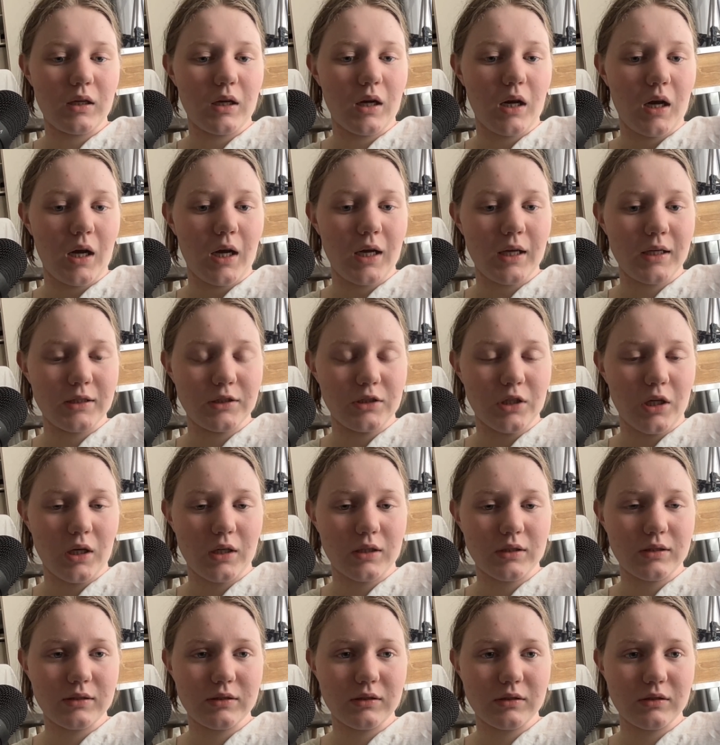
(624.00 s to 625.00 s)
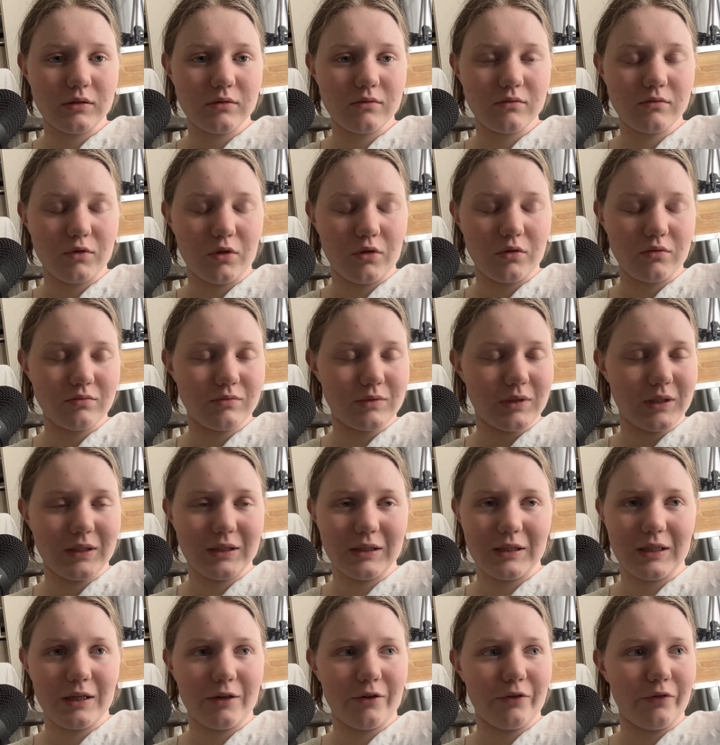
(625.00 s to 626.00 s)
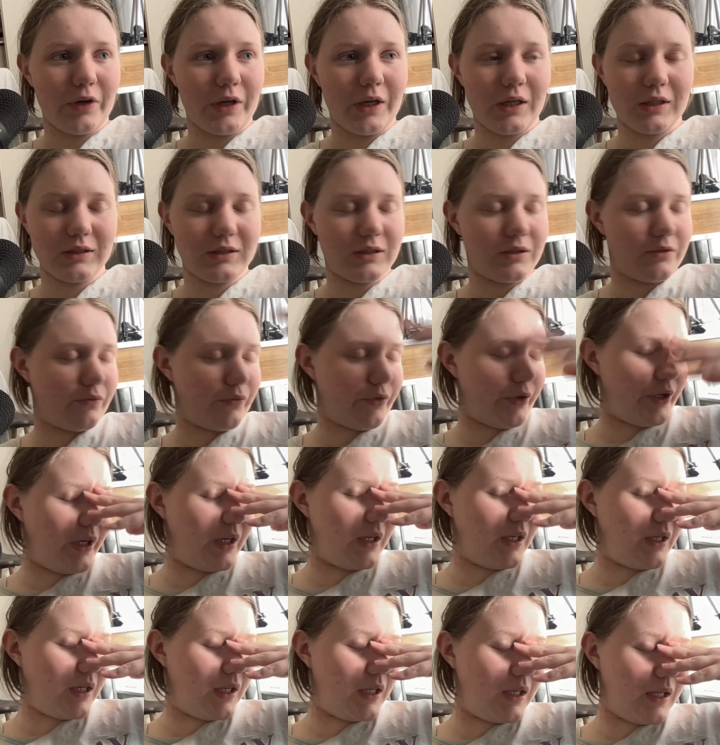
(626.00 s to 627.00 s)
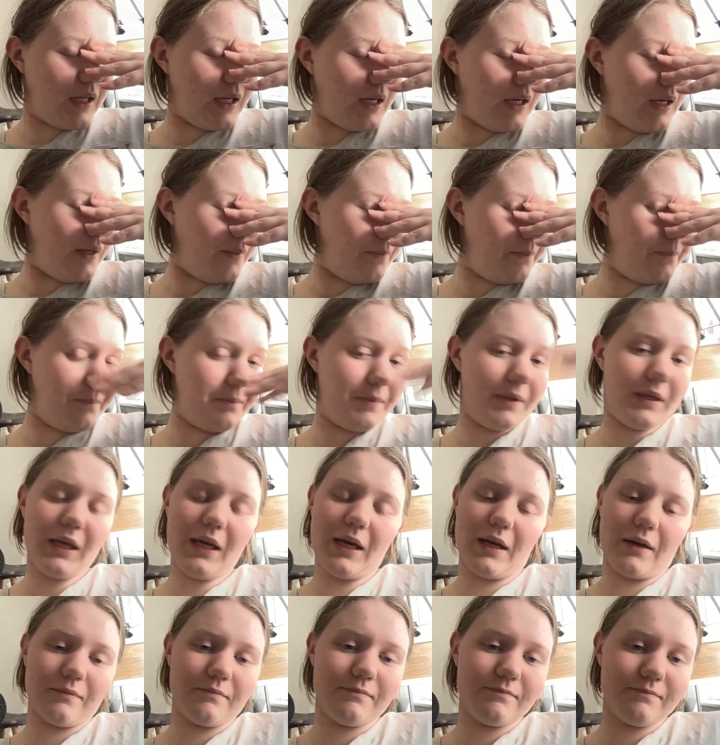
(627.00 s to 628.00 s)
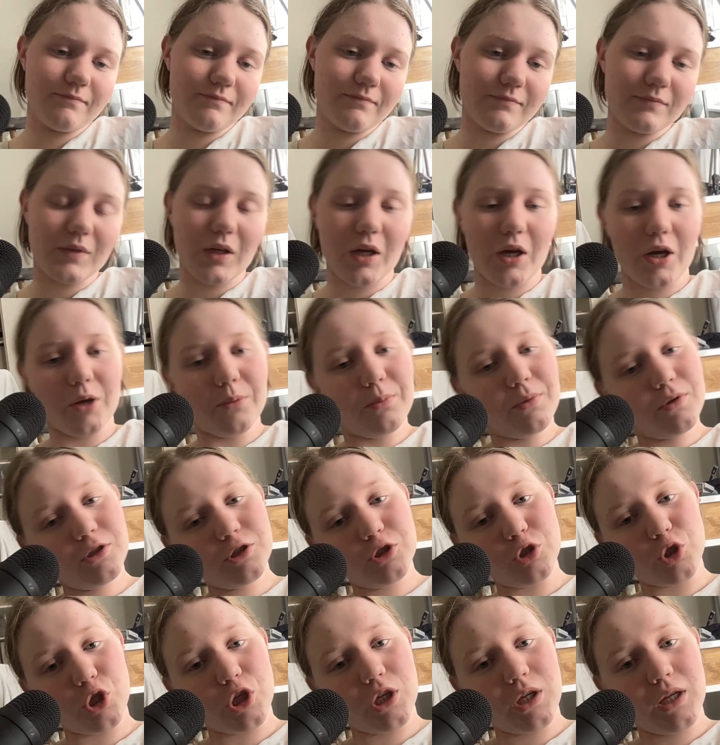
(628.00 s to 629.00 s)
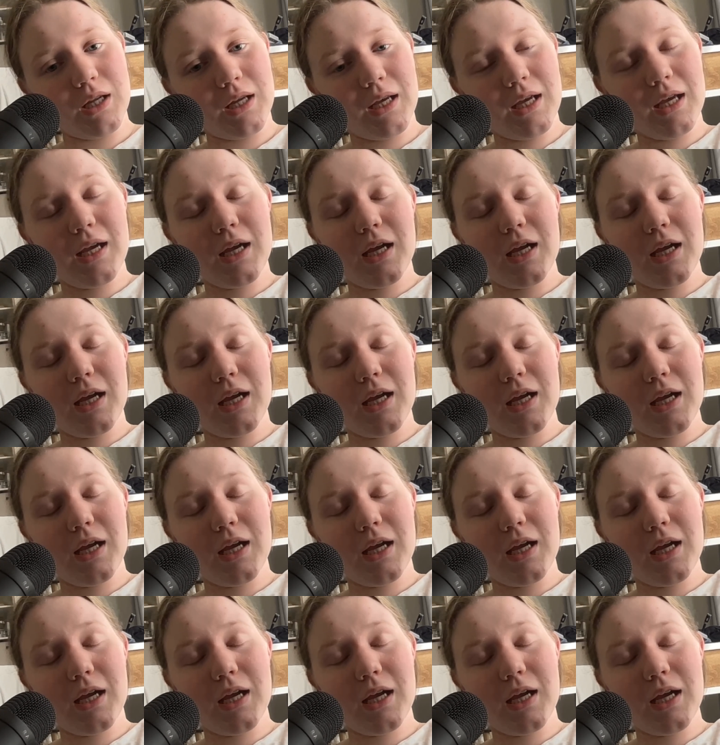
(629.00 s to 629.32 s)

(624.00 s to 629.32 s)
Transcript: I just didn't get around to reading it. But yeah, I hope you enjoyed.